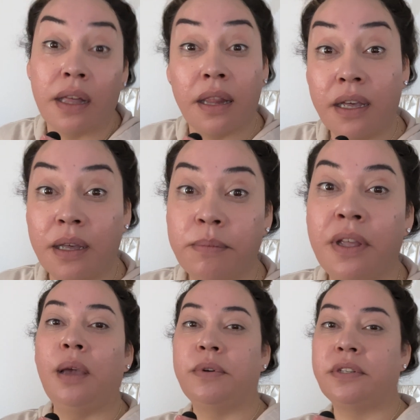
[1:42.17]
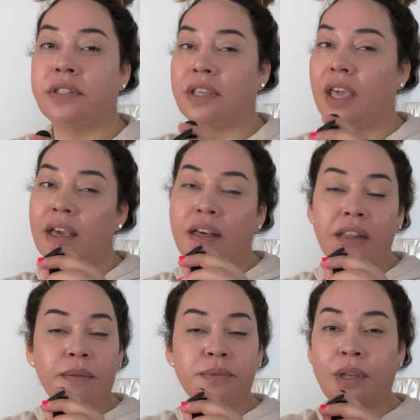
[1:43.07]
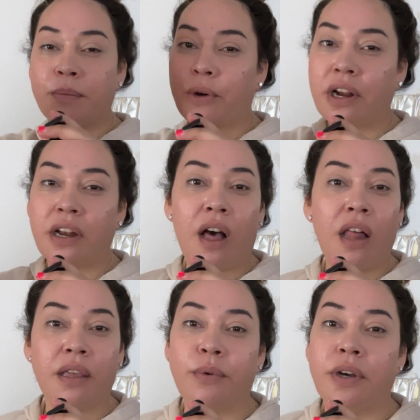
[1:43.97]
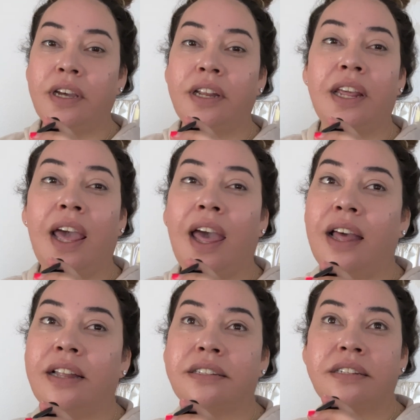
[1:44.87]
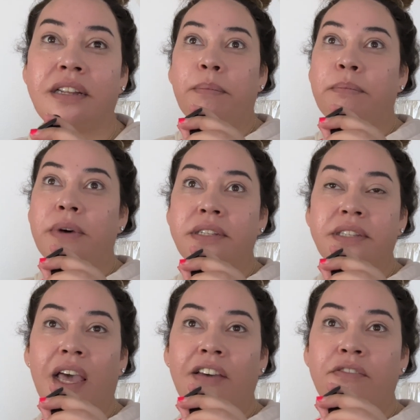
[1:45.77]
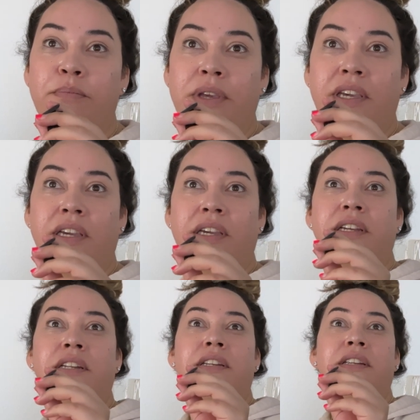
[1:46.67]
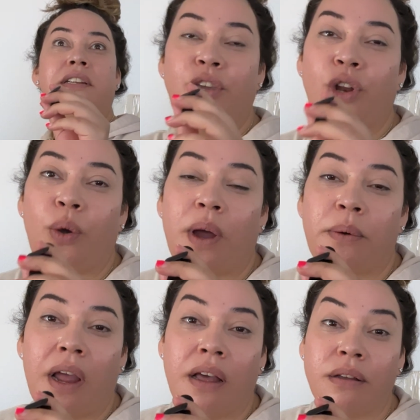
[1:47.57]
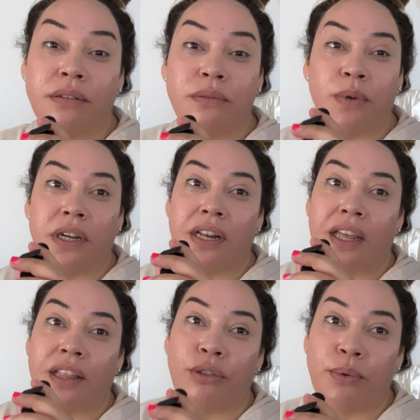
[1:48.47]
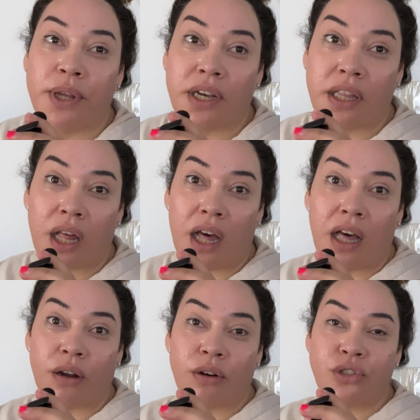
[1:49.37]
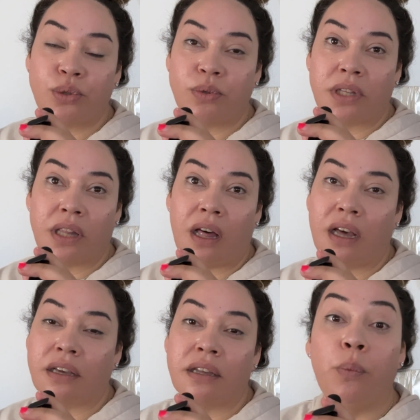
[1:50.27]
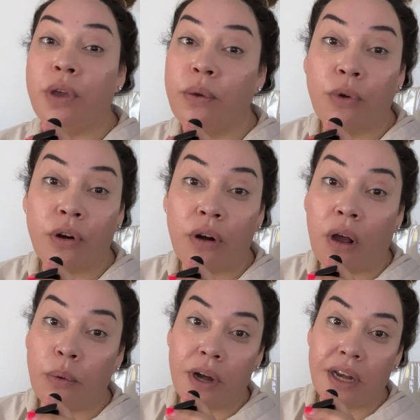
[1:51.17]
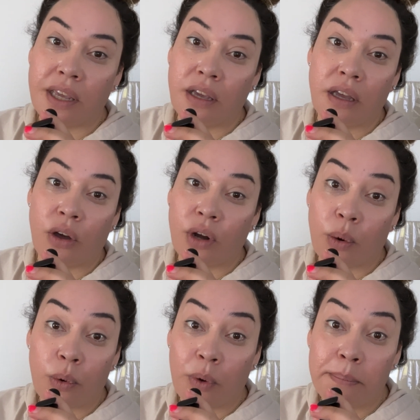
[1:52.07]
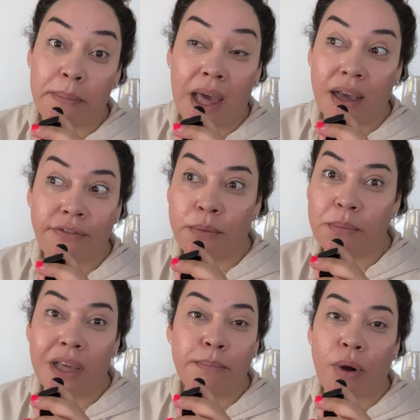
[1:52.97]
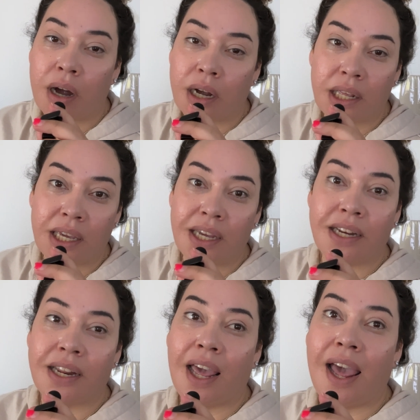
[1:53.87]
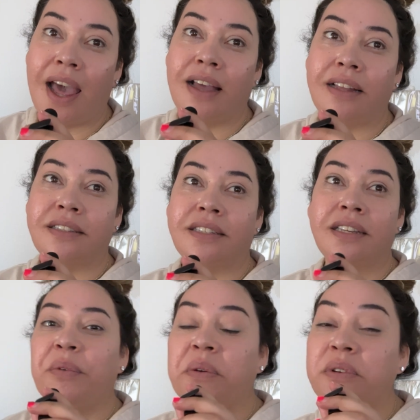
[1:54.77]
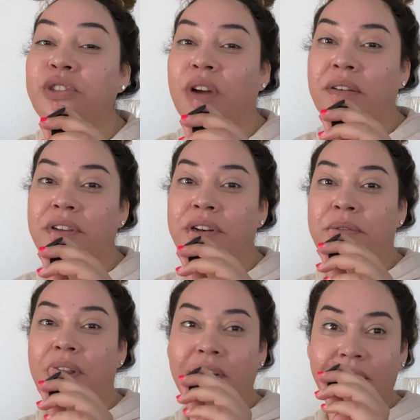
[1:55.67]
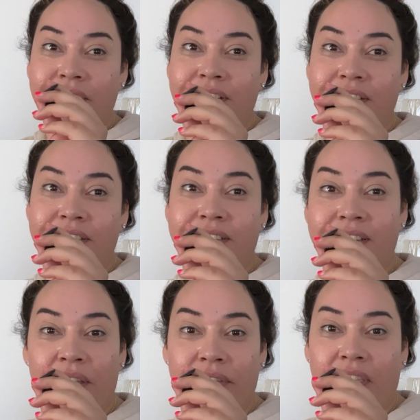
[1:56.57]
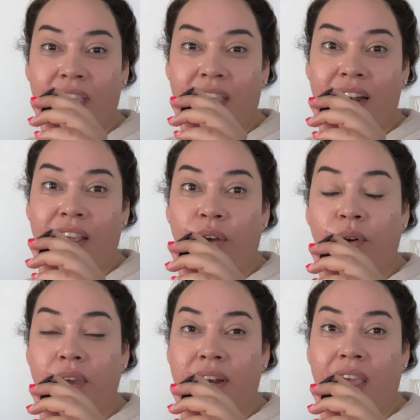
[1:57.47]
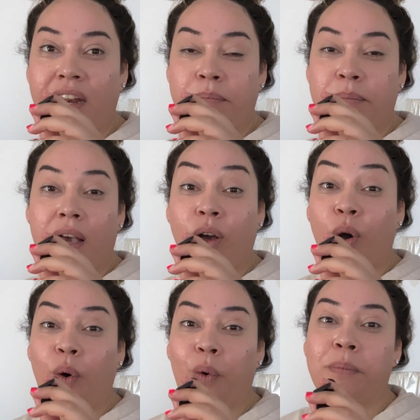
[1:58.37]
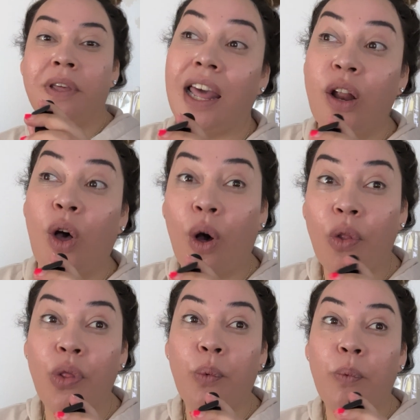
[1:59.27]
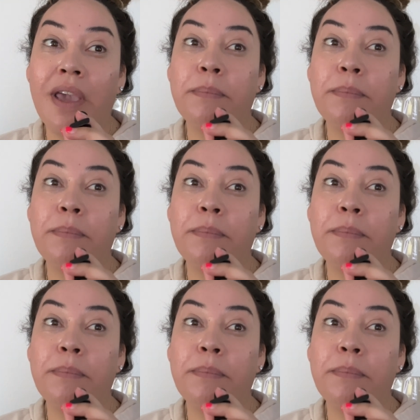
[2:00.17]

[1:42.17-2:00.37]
a club. It was a gay club somewhere in Hollywood, and it must have been, around what, like 3 o'clock or 2 o'clock. We were already on our way back from like partying, and we were driving around Southgate, like heading back home. And on the way